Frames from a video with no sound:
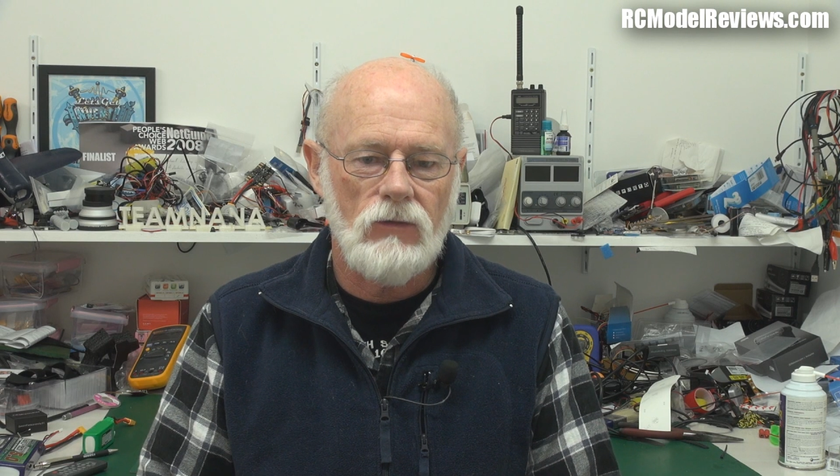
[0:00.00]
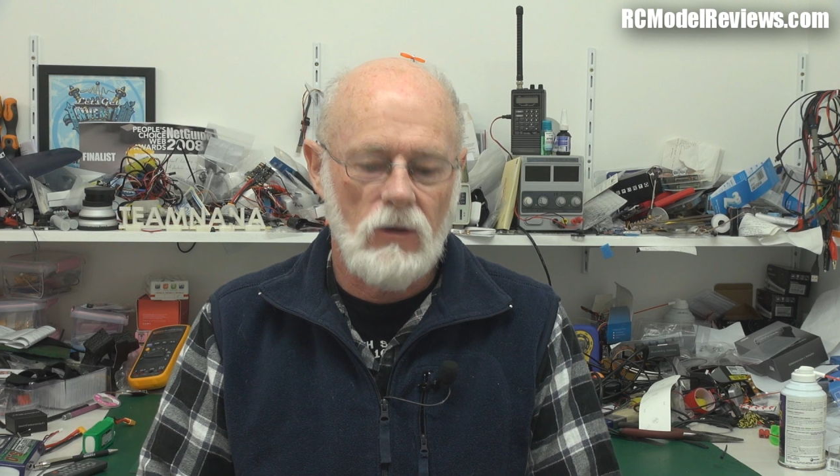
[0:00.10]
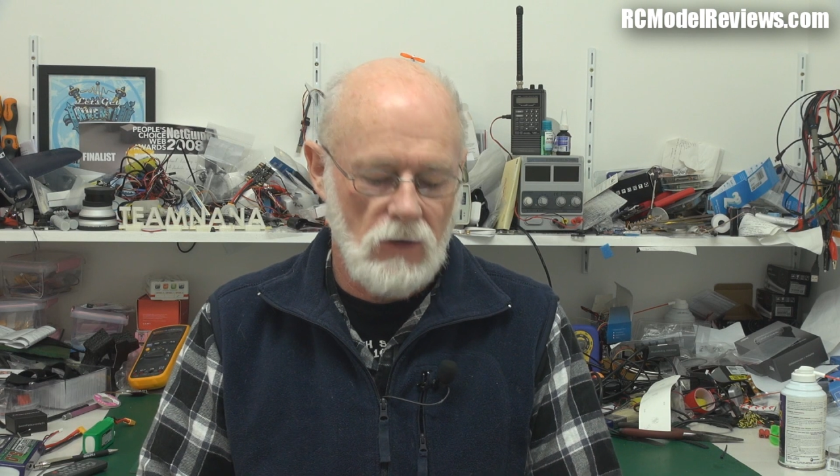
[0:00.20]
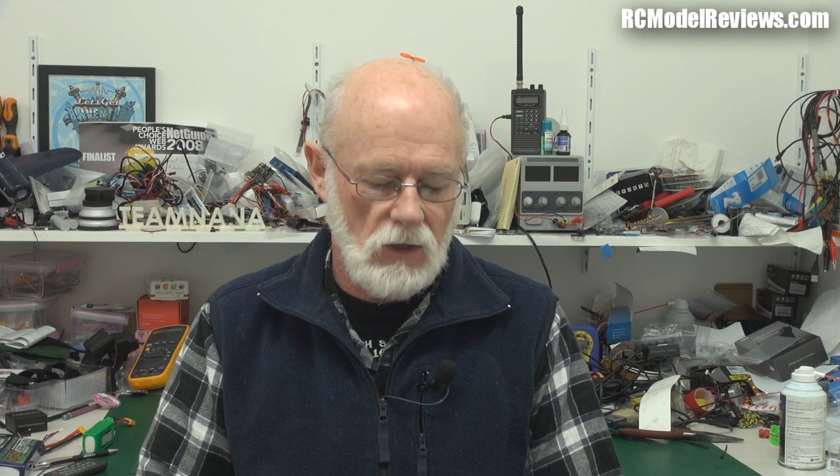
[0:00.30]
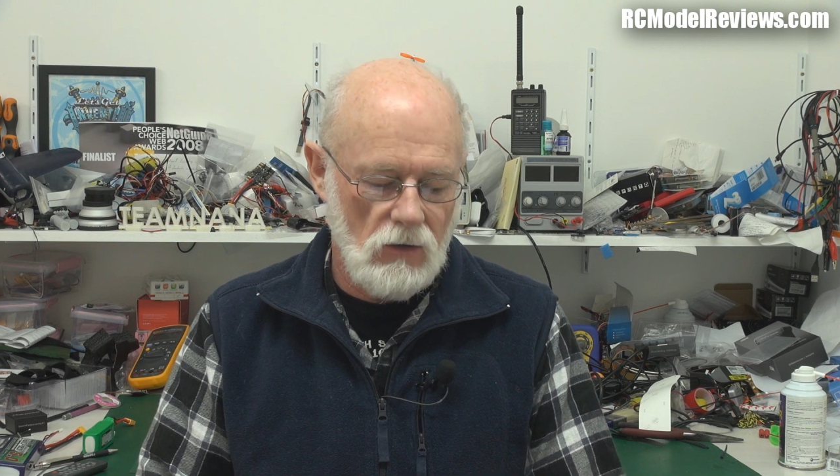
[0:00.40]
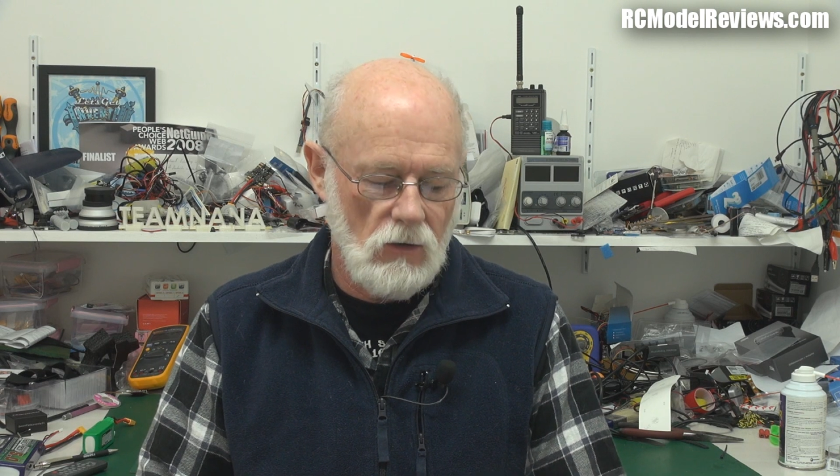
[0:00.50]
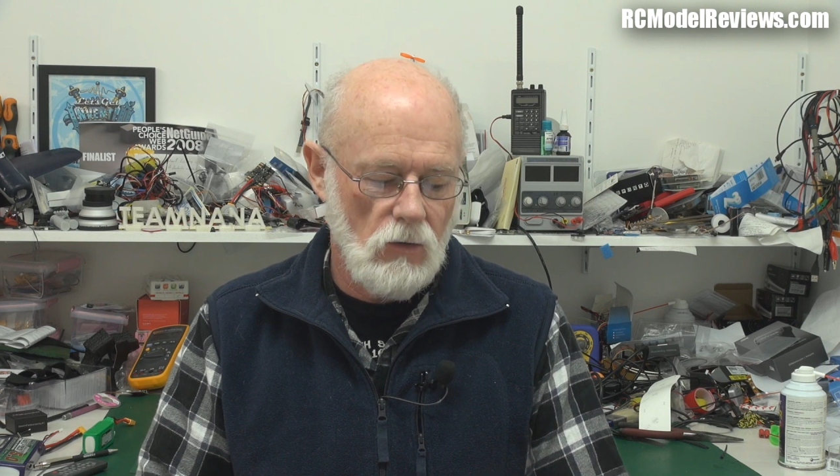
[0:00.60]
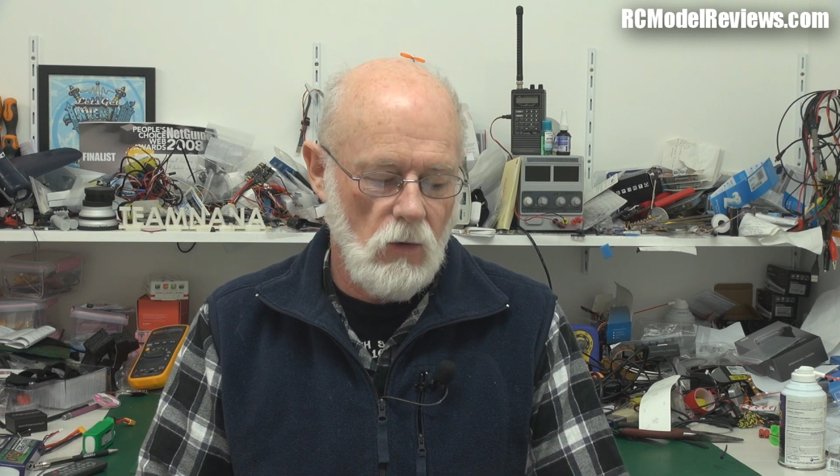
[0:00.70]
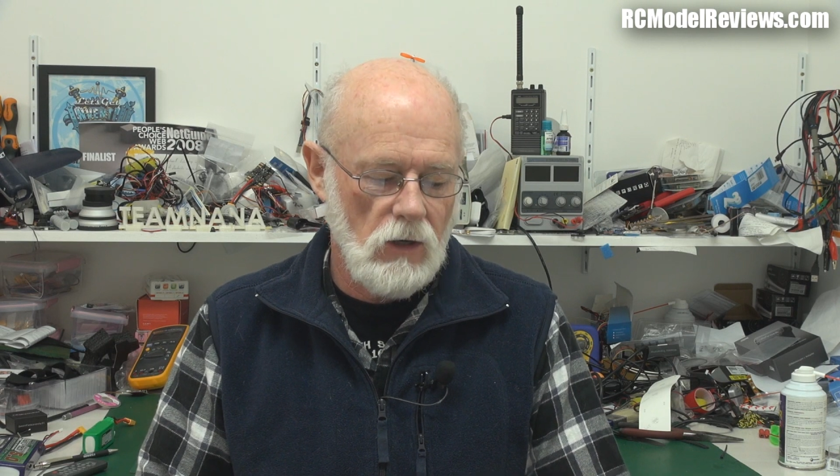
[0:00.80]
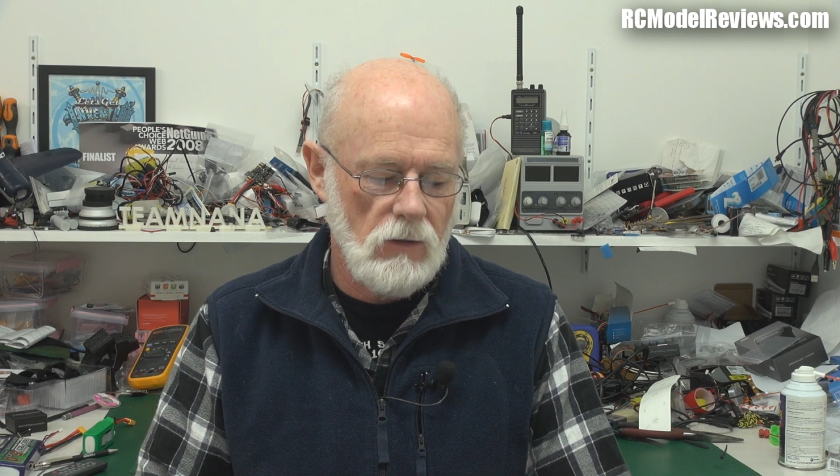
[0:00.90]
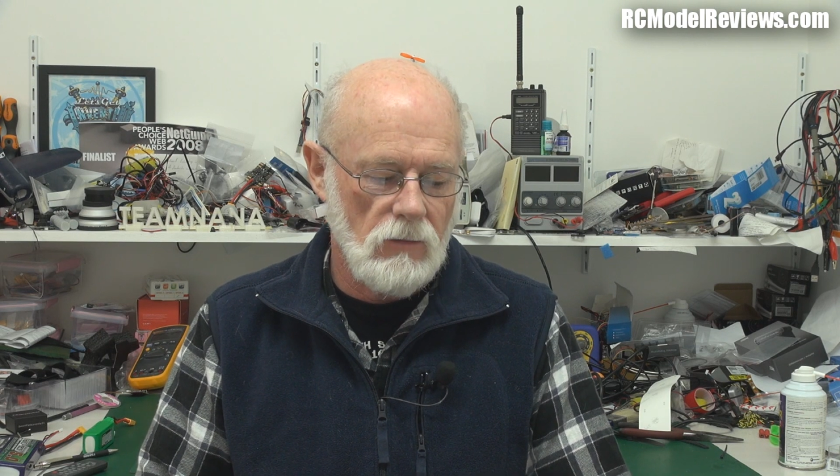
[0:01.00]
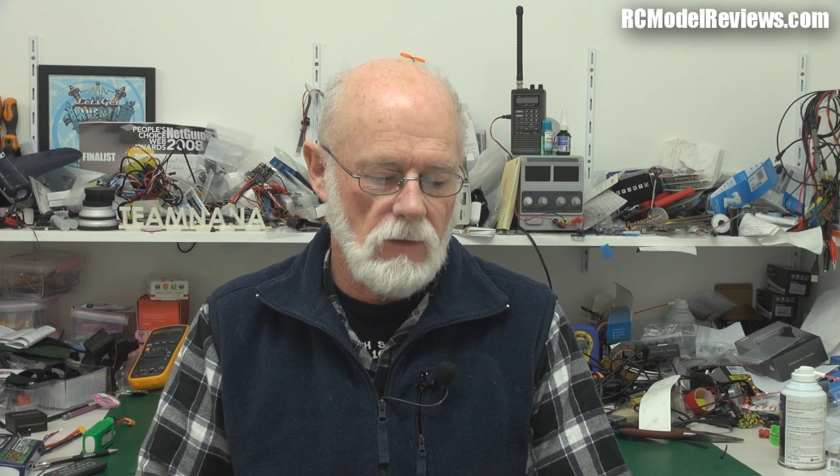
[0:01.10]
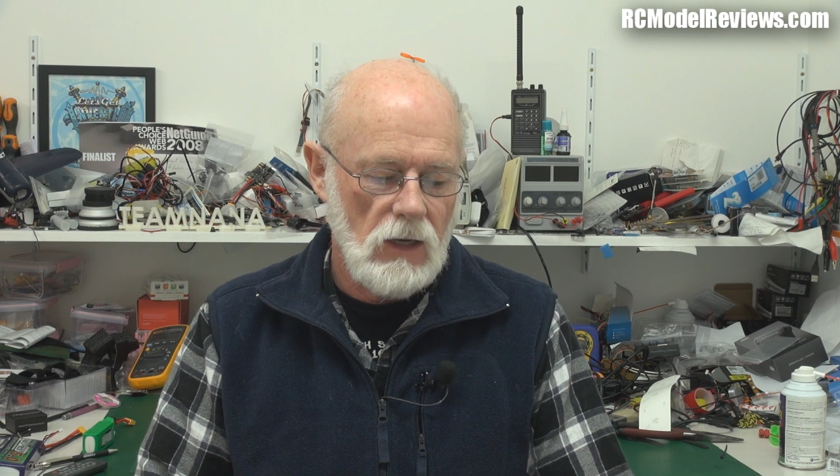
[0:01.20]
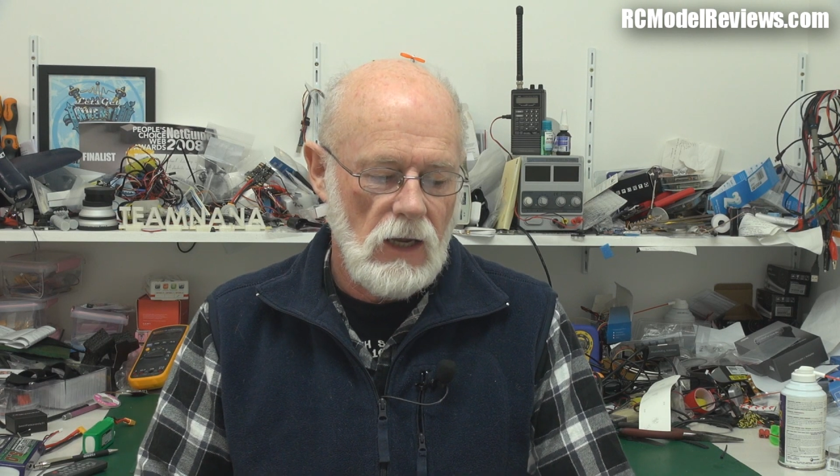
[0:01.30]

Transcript: from the Quantum.